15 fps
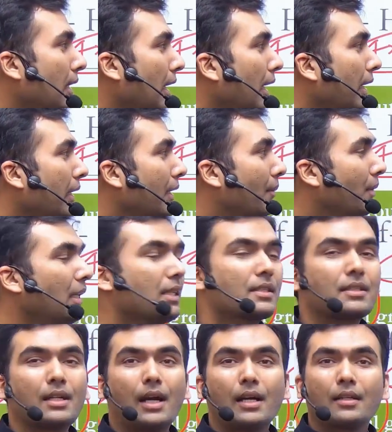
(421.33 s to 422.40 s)
can collectively
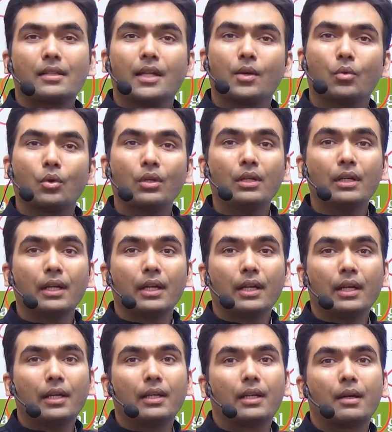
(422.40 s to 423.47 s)
start their own
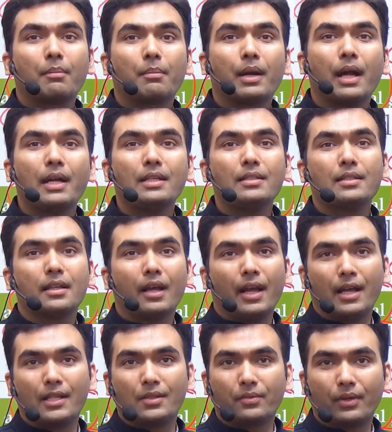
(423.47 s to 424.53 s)
enterprise
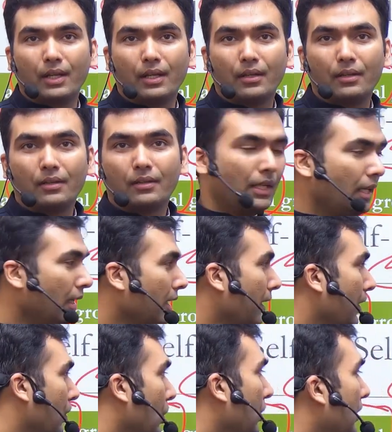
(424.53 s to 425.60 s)
as well. Okay,
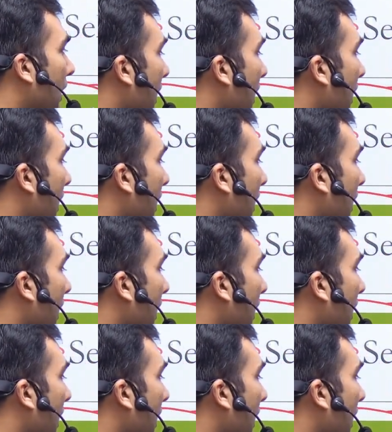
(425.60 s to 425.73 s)
so